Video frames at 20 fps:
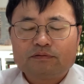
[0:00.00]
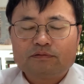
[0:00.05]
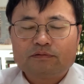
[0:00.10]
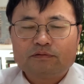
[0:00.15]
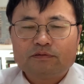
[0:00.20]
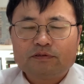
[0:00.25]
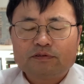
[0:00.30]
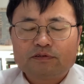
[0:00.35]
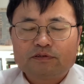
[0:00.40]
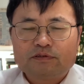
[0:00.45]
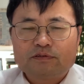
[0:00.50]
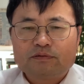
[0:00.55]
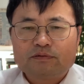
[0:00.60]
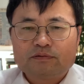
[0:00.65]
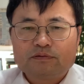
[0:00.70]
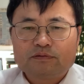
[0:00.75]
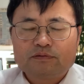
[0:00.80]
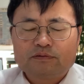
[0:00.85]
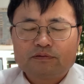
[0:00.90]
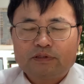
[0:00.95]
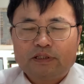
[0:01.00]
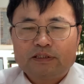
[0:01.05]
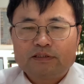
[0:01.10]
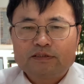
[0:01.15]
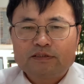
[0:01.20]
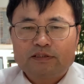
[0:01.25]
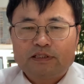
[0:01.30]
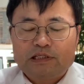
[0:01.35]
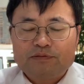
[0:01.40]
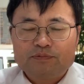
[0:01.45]
also
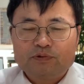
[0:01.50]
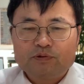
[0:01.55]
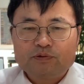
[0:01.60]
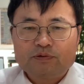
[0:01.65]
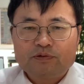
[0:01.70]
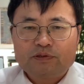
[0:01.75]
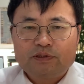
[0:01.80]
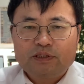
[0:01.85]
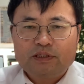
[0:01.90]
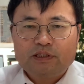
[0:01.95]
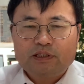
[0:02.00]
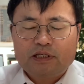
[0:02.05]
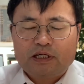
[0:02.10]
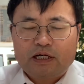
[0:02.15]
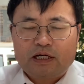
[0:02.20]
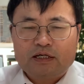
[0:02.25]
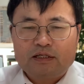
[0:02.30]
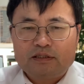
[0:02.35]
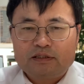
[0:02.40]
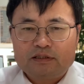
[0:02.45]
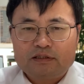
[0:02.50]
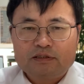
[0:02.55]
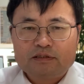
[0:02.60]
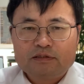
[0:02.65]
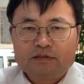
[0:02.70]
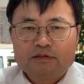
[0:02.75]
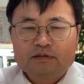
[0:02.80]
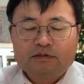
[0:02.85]
as a labor attorney, I